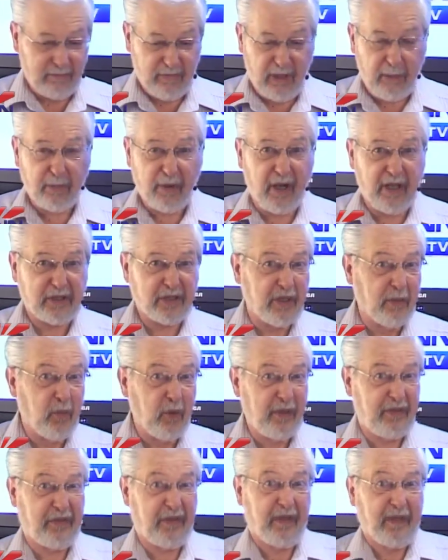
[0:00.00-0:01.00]
You brought some
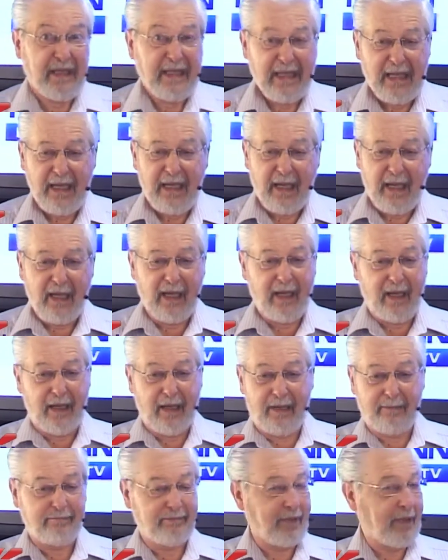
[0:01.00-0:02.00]
with you.
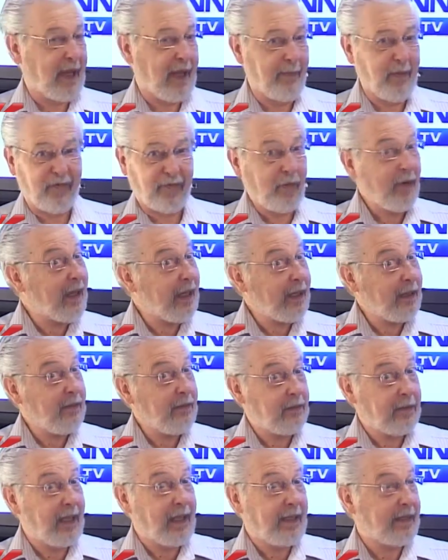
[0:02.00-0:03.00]
I'm
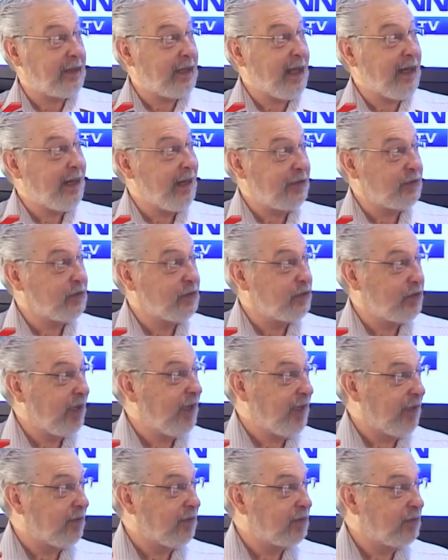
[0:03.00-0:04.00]
afraid that hasn't
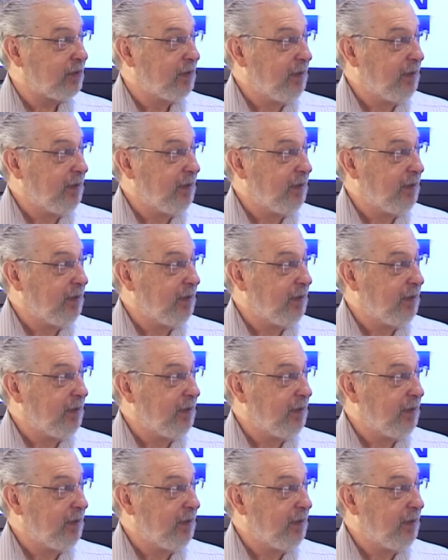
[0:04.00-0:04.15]
changed.